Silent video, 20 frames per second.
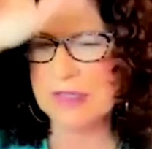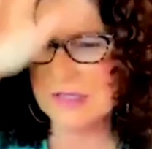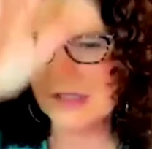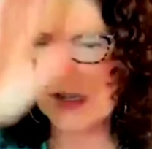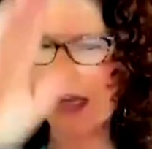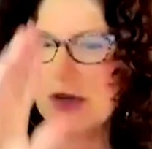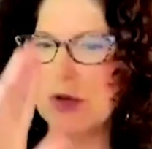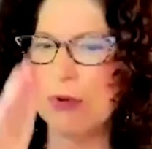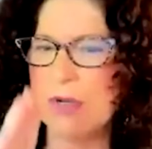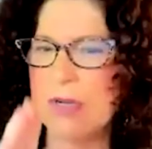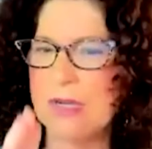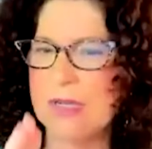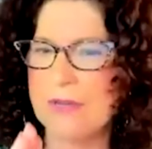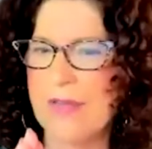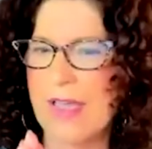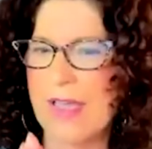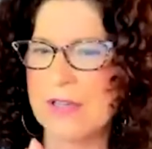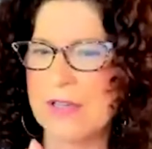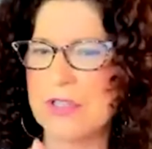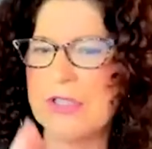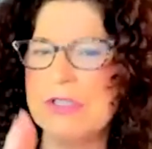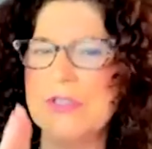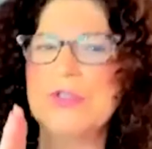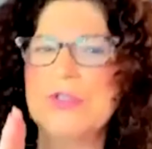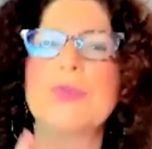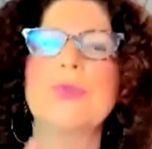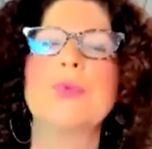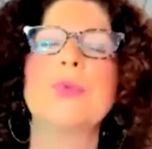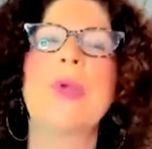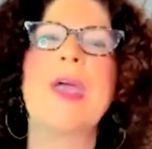integrity of actually
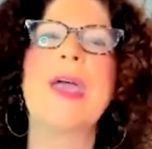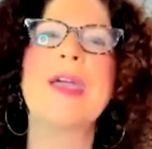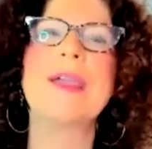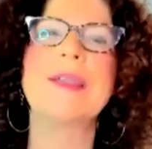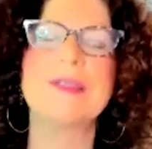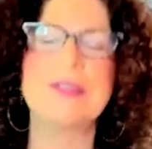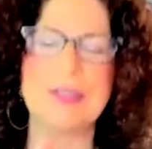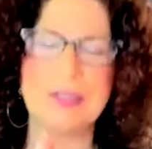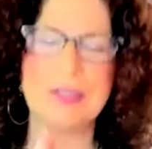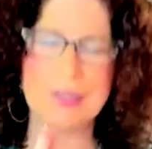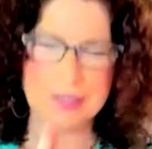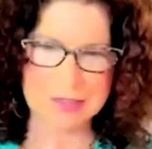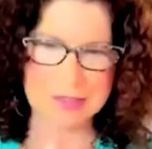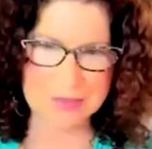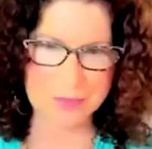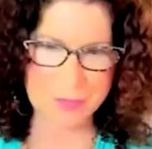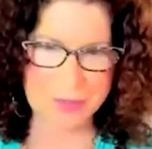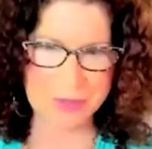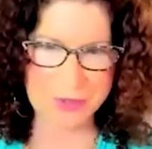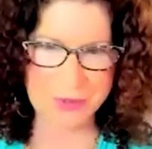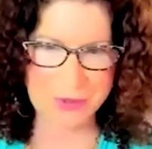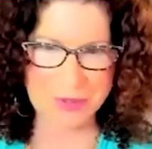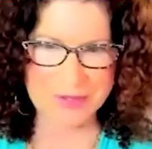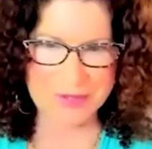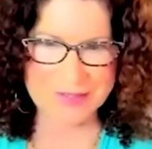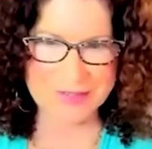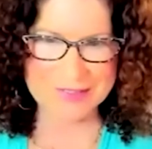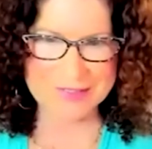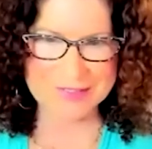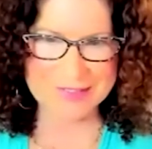direct
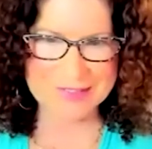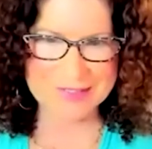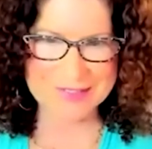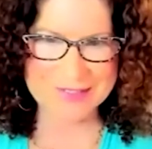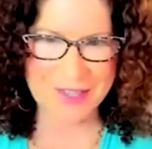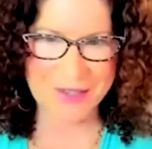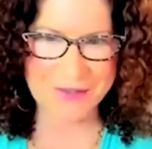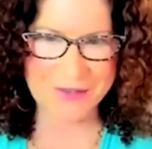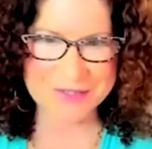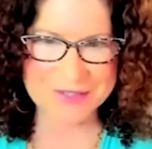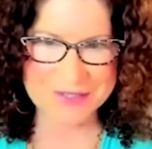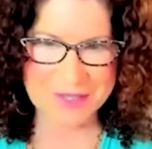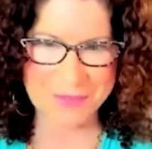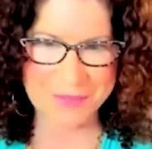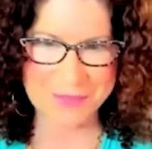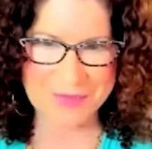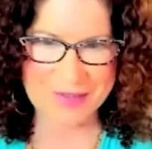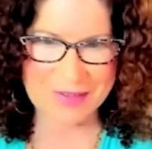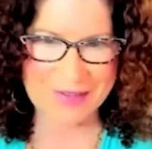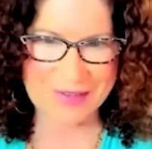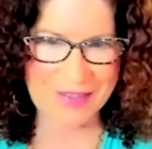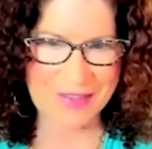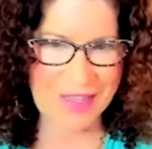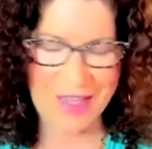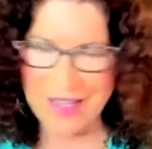experience of yeah. something.